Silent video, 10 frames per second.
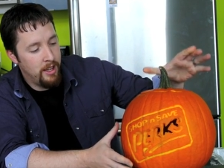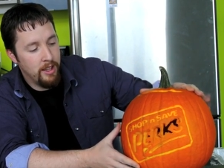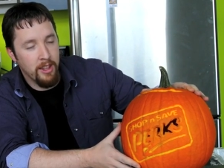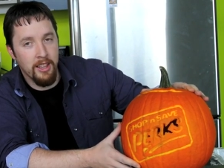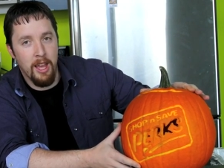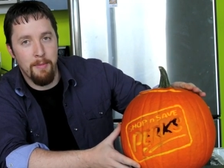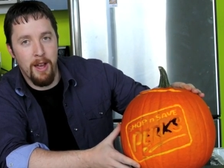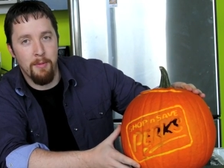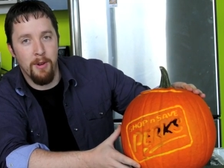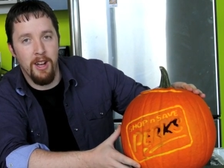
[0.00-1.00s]
light that
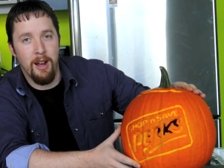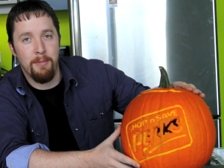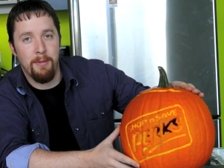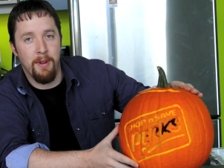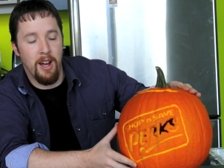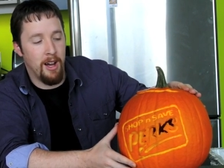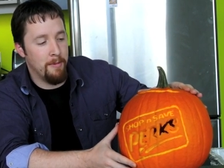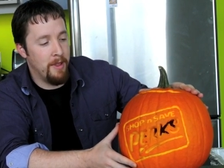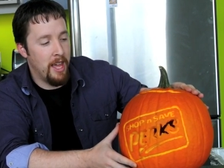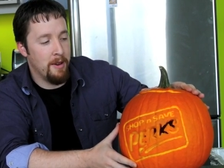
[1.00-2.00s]
bad boy up,
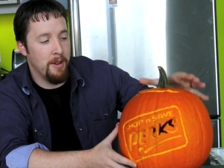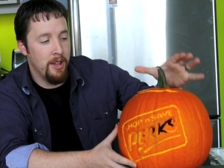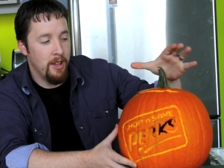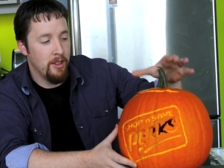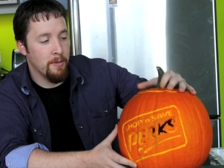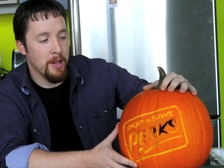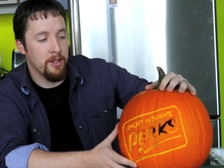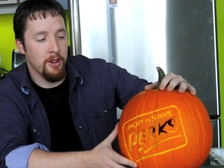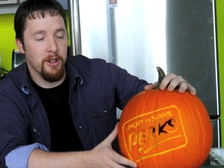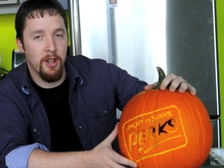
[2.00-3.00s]
and then just make
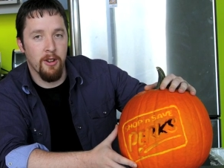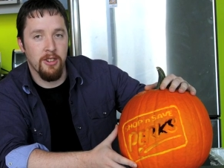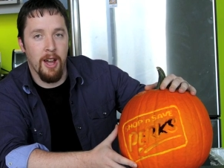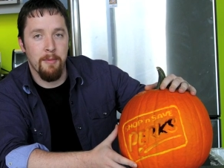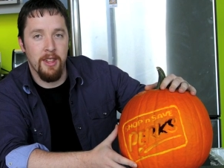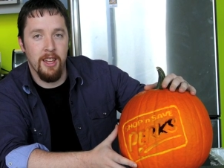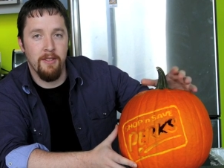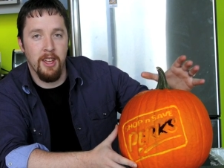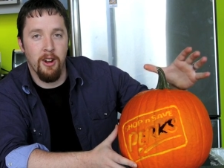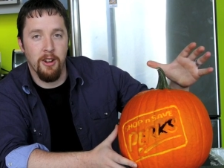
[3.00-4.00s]
sure you go to Shop and
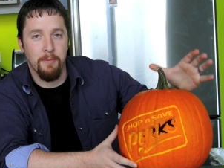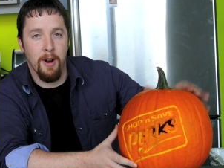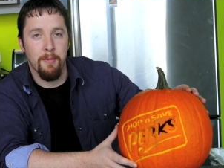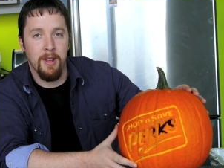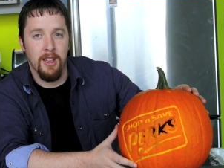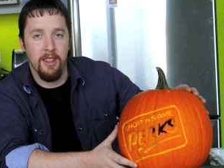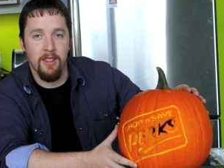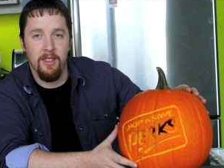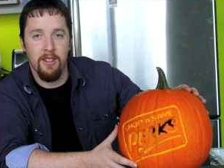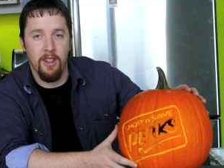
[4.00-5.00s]
Save, get all your
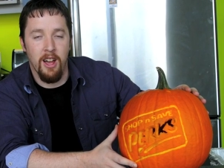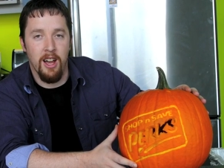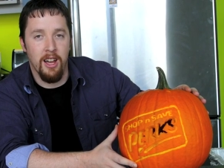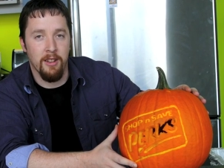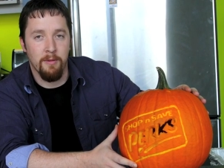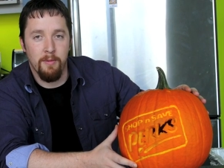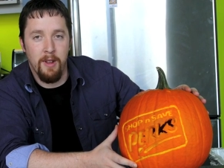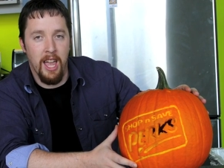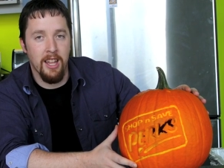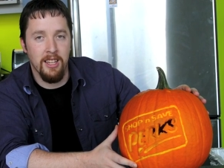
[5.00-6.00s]
pumpkins,
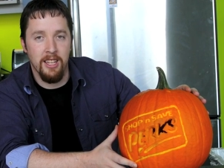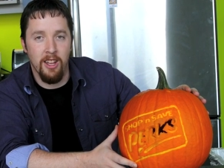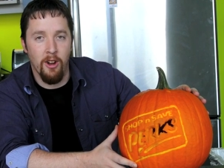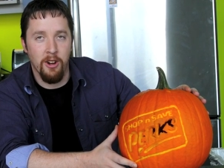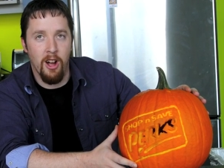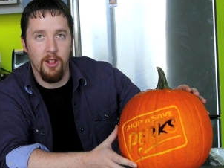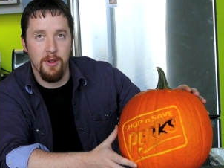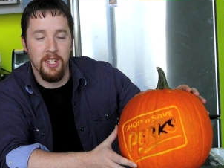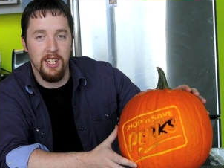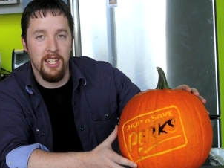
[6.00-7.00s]
candy, all your
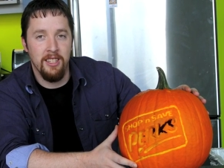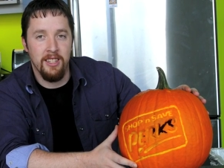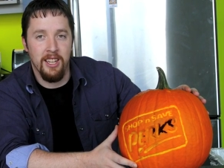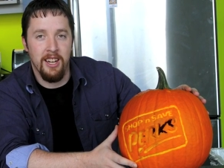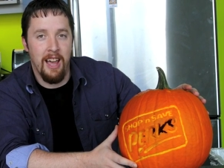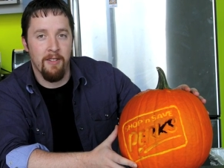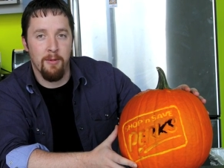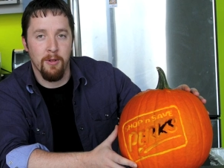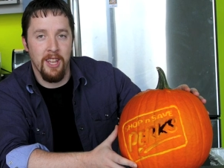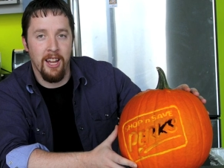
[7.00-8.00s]
Halloween needs, and have a
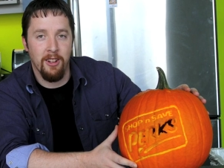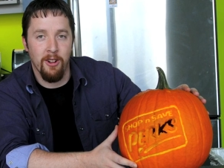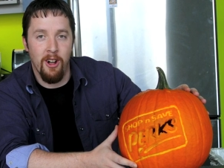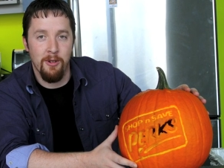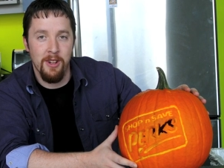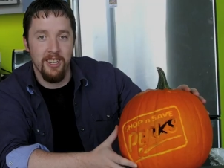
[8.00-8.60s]
spectacular Halloween.